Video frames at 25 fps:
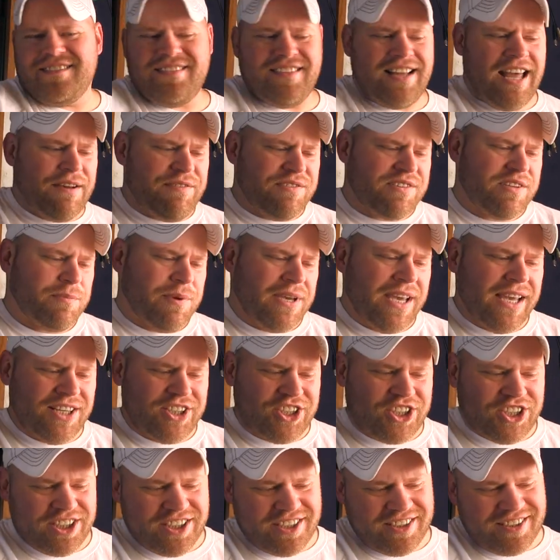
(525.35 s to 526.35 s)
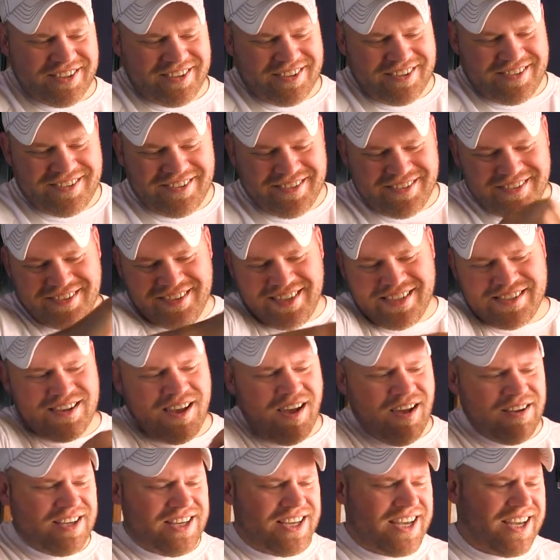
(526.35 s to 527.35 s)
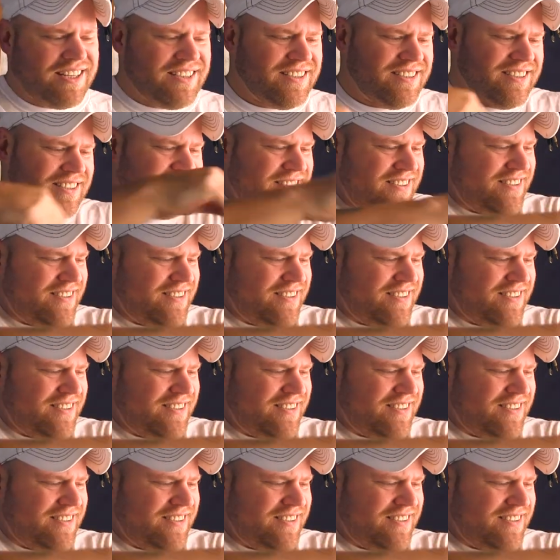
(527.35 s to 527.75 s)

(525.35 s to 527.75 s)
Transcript: Life's a beach. It's all good.